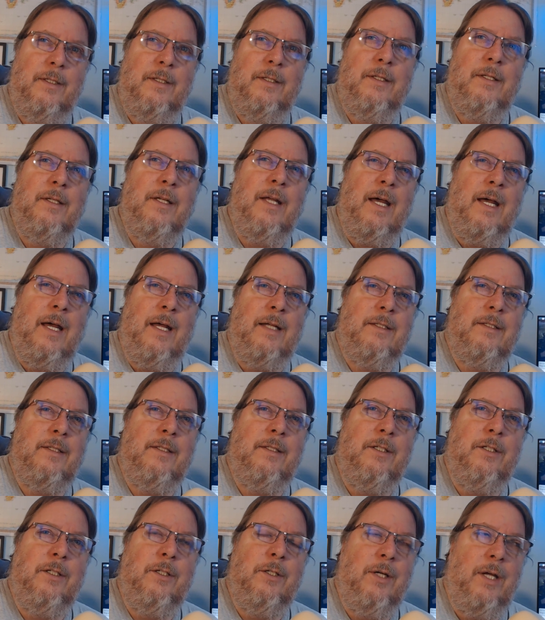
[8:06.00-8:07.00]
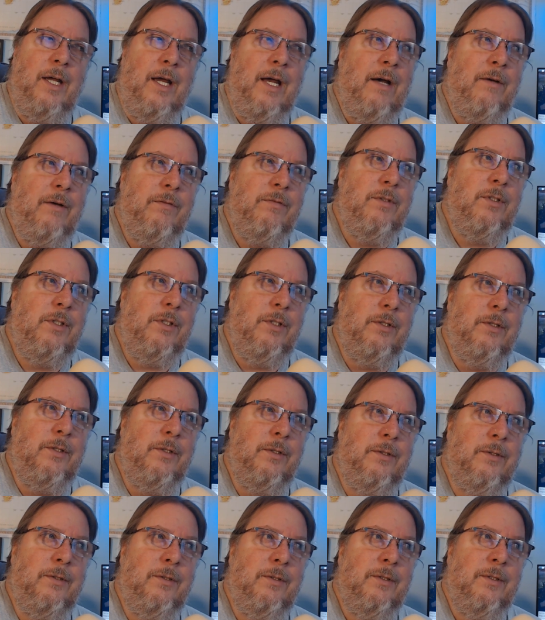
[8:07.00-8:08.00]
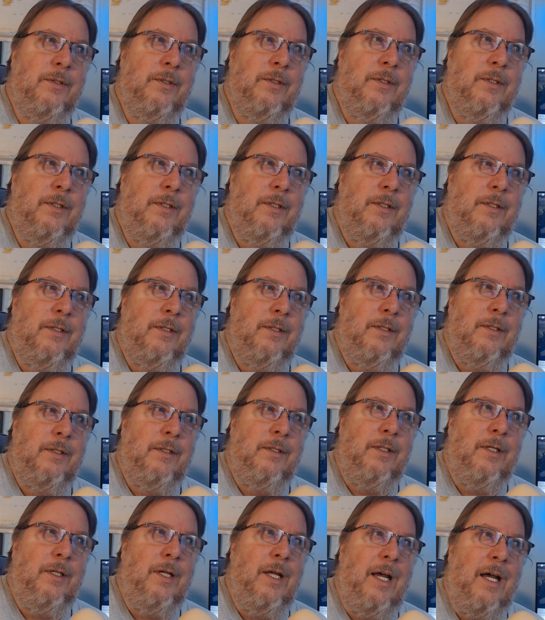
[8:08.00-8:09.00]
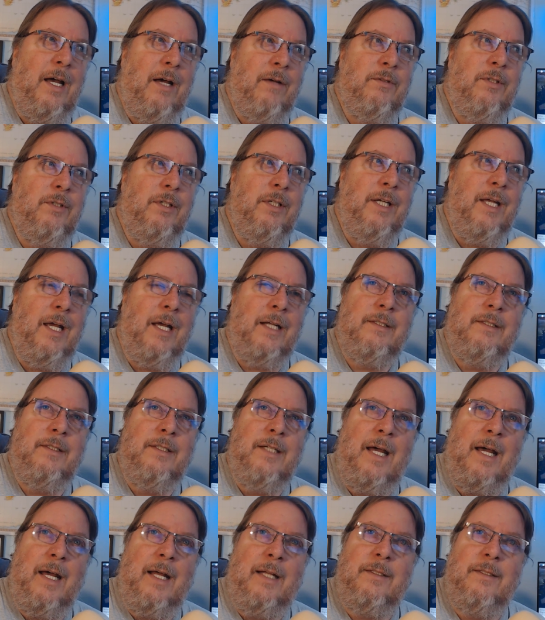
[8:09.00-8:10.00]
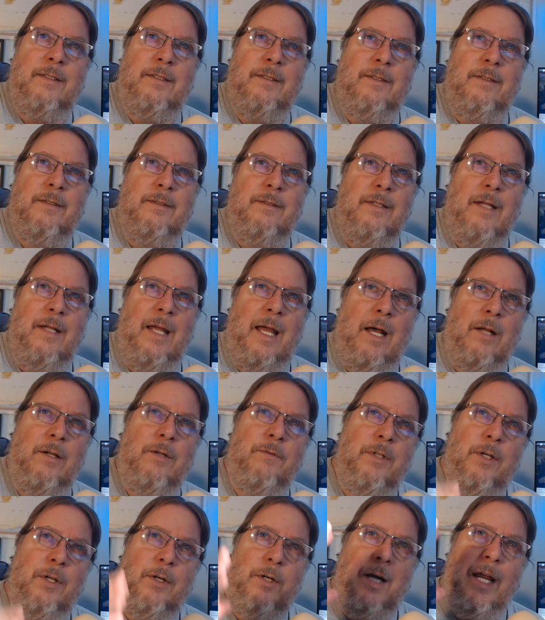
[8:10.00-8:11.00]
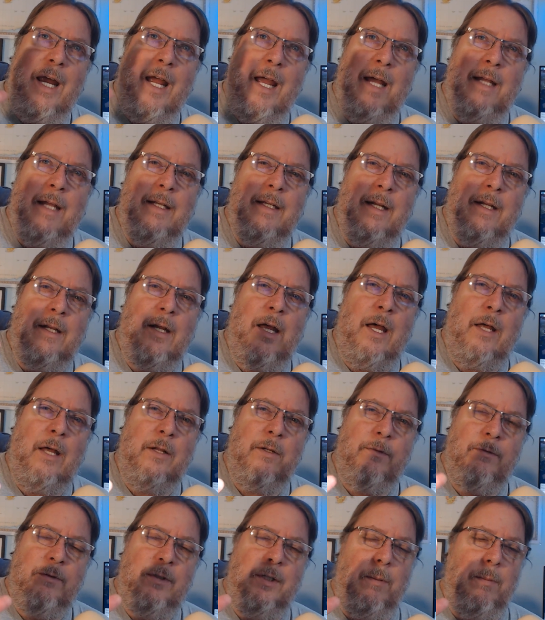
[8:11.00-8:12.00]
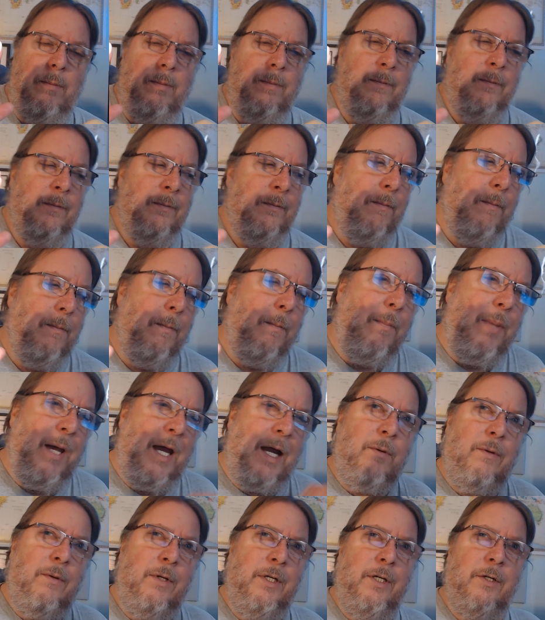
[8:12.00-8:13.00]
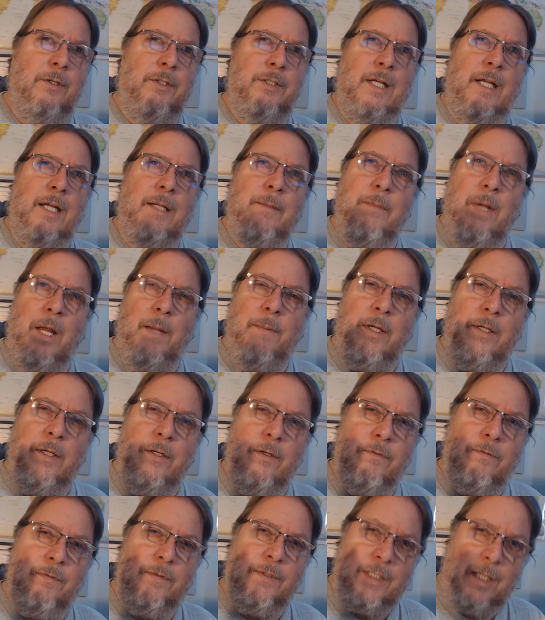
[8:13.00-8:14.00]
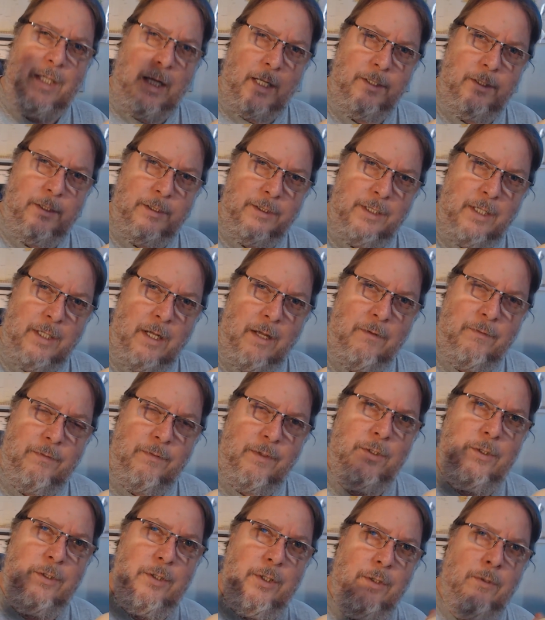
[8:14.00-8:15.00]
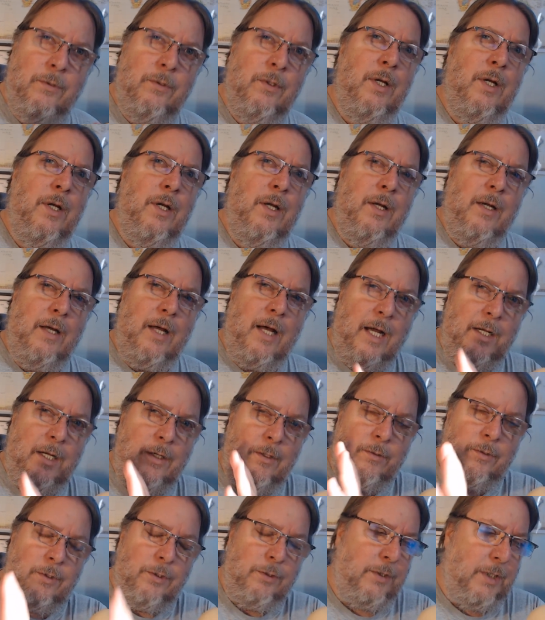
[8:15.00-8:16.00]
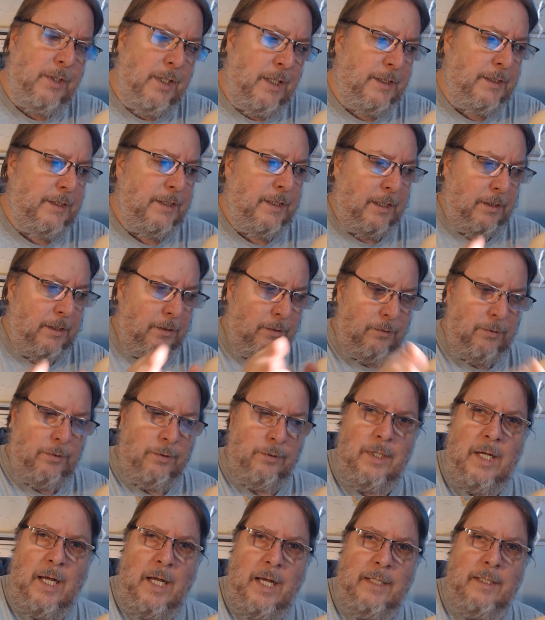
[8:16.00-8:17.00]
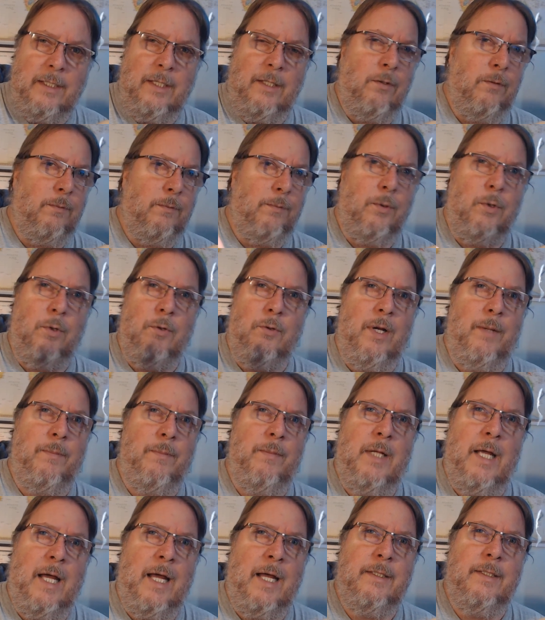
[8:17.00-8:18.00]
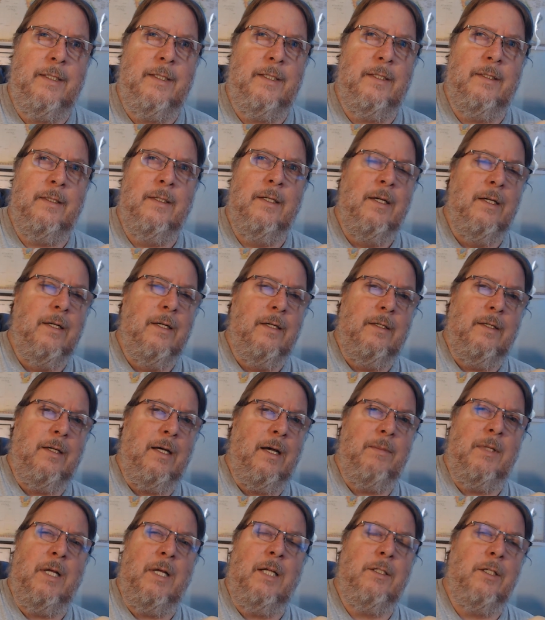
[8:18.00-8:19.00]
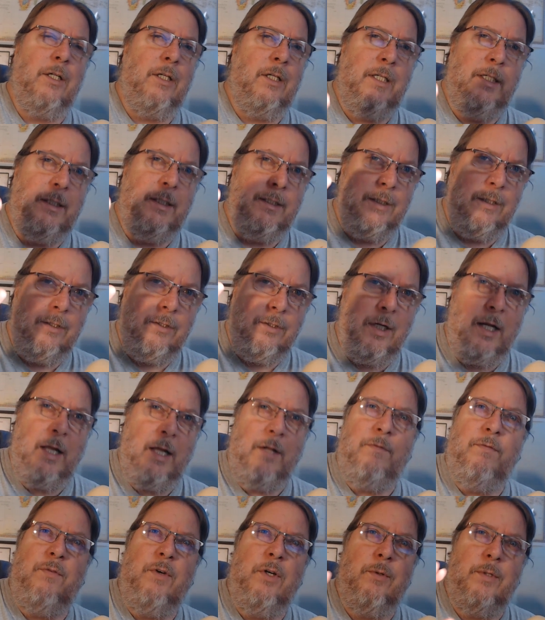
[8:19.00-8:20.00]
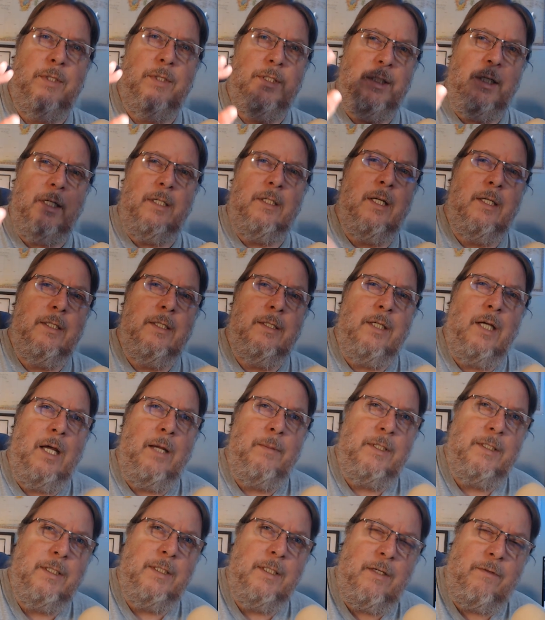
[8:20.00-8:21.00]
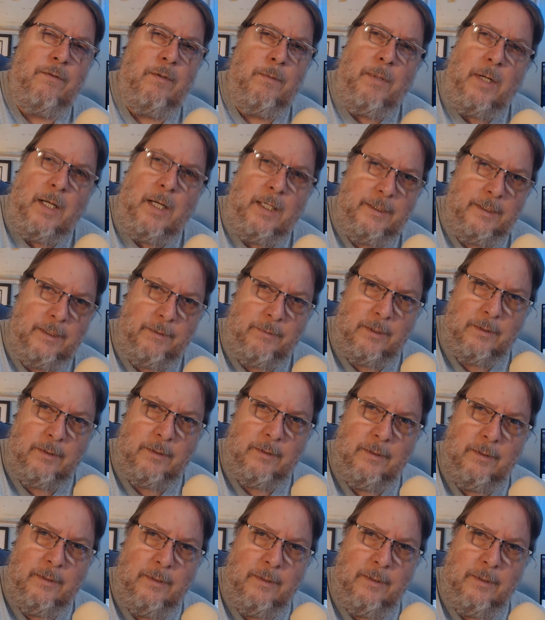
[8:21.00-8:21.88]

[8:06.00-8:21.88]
that you have to you have to get that out of your head and out of the barriers that maybe you've set yourself into i don't do this i don't do that i don't program that and i'm not going to listen to that frequency at that time it's never possible